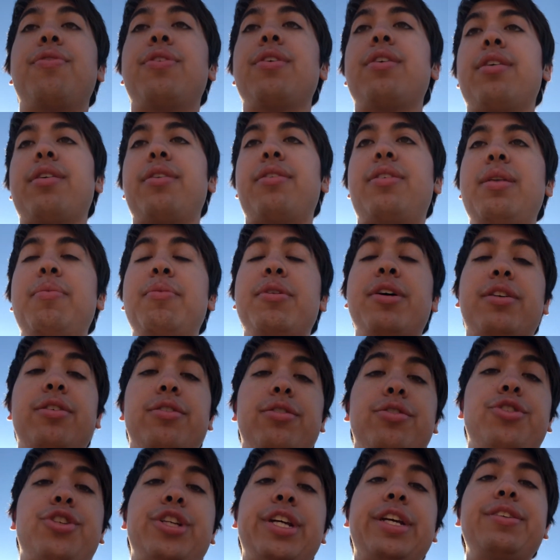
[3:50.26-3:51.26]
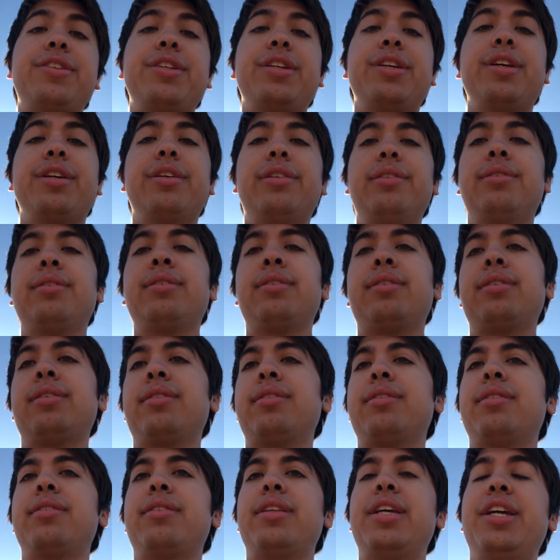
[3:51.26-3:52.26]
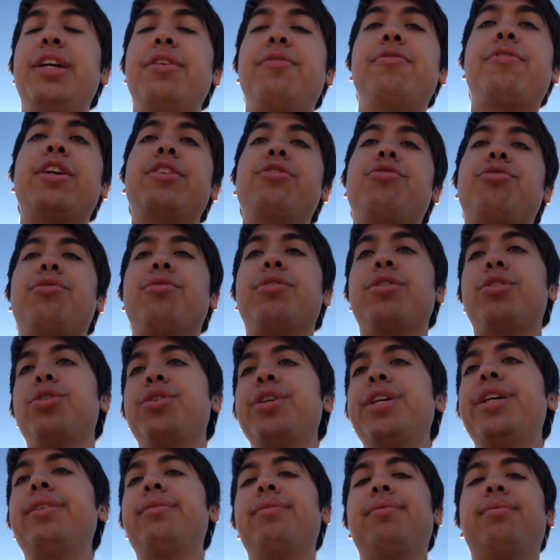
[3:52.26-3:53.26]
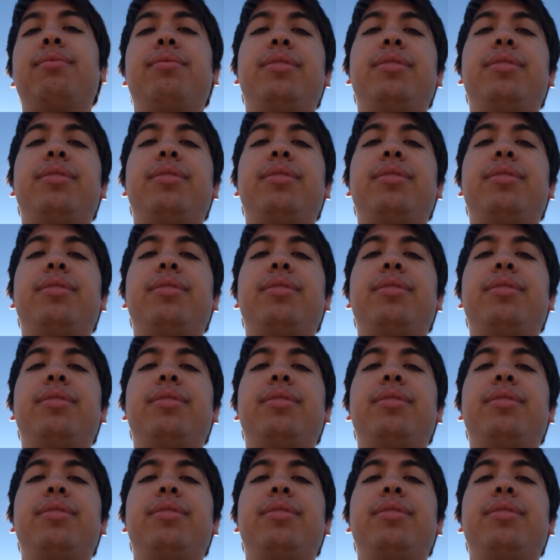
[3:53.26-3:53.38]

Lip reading: the Demon Hunter is chasing you, he can Vengeful Retreat.